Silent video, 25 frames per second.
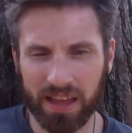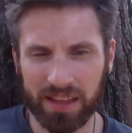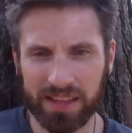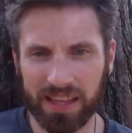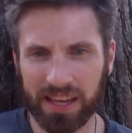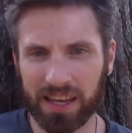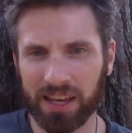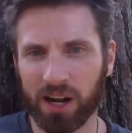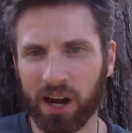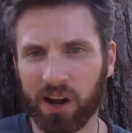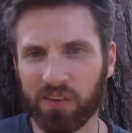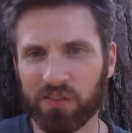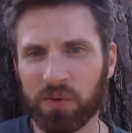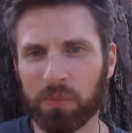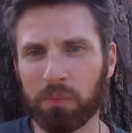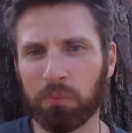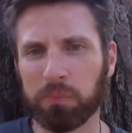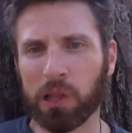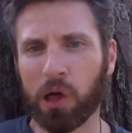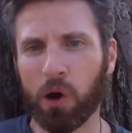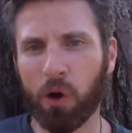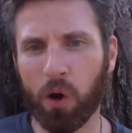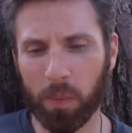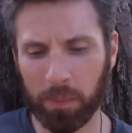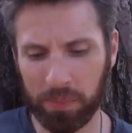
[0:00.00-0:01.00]
they can often
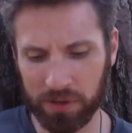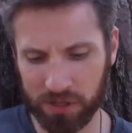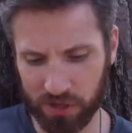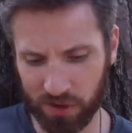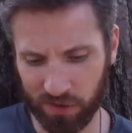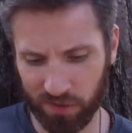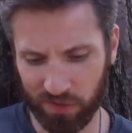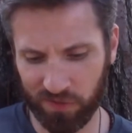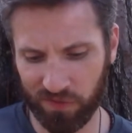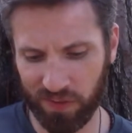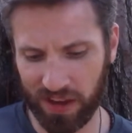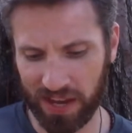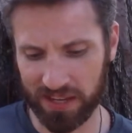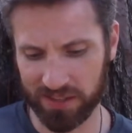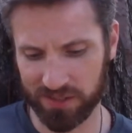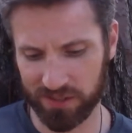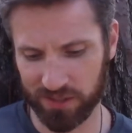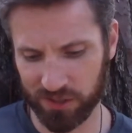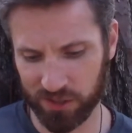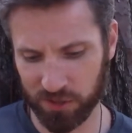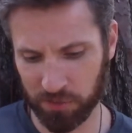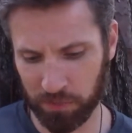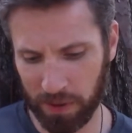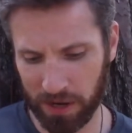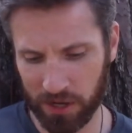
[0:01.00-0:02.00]
blow up in your face,
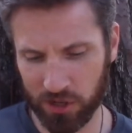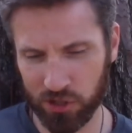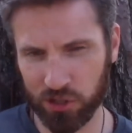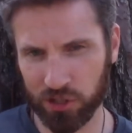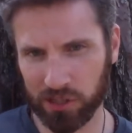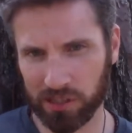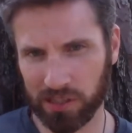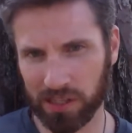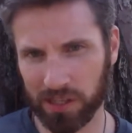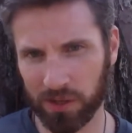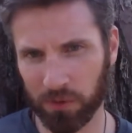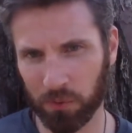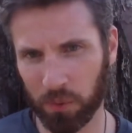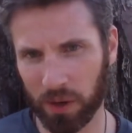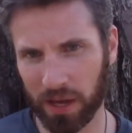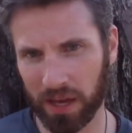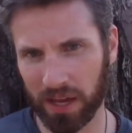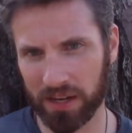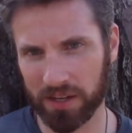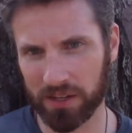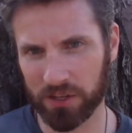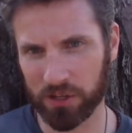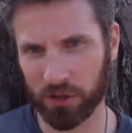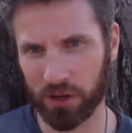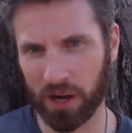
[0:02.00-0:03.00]
especially
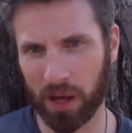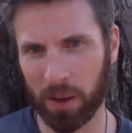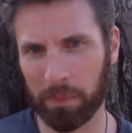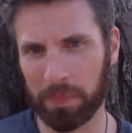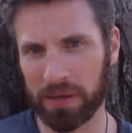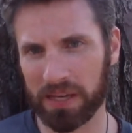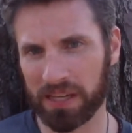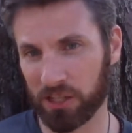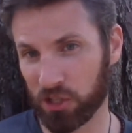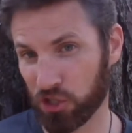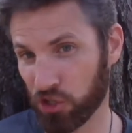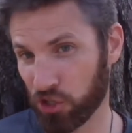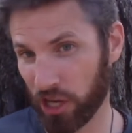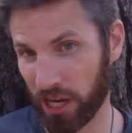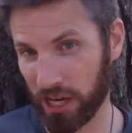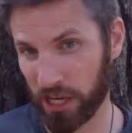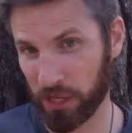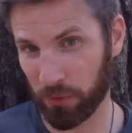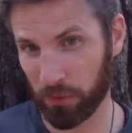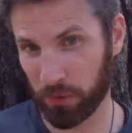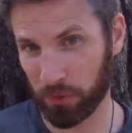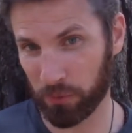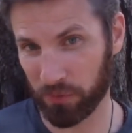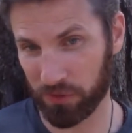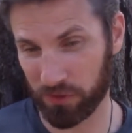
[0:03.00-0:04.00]
when you're not being
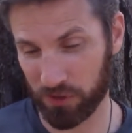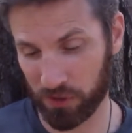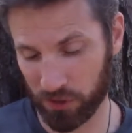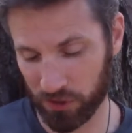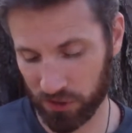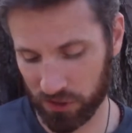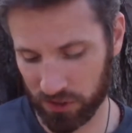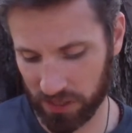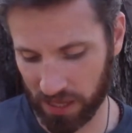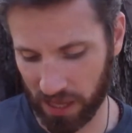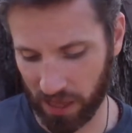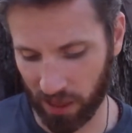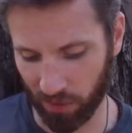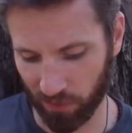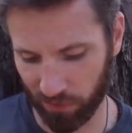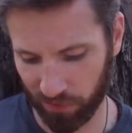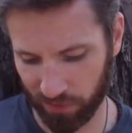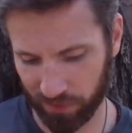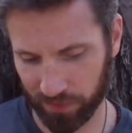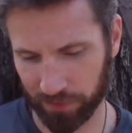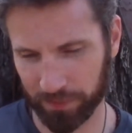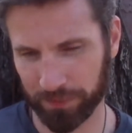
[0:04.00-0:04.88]
genuine with yourself.